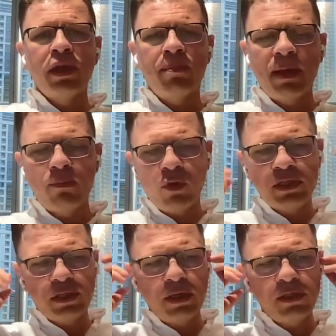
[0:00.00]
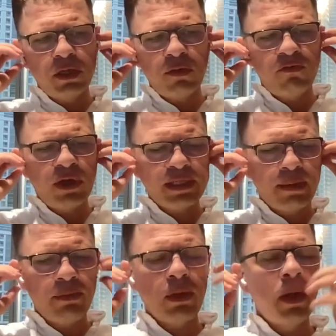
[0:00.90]
And what their pain points are. So, for
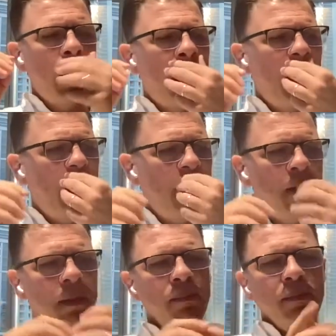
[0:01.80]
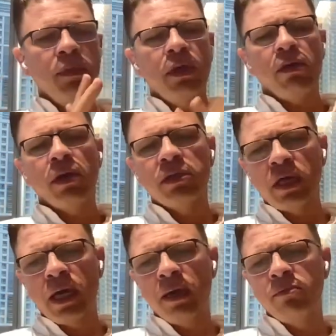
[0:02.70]
example, there
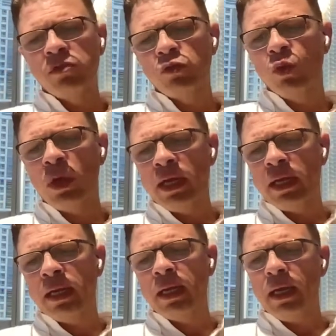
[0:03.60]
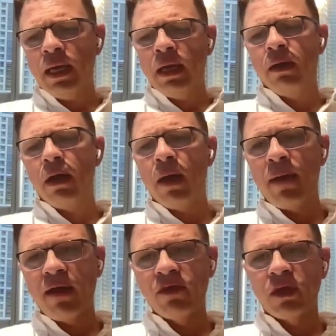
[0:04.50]
are times when
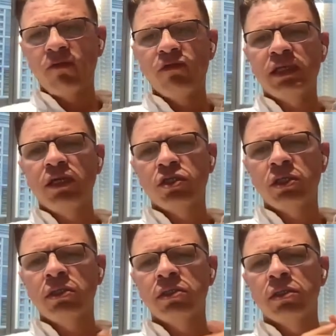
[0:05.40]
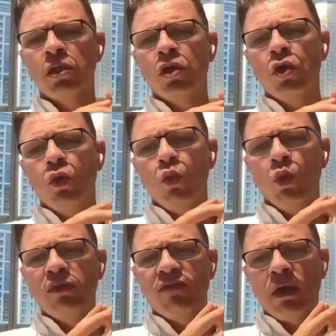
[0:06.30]
I'm having conversations
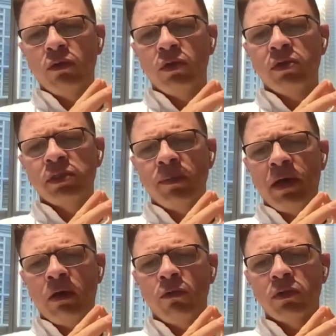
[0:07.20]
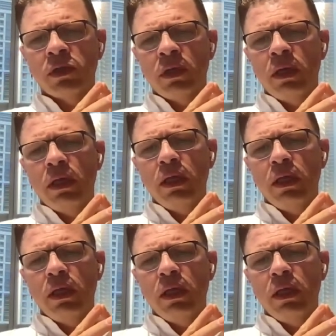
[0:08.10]
with founders about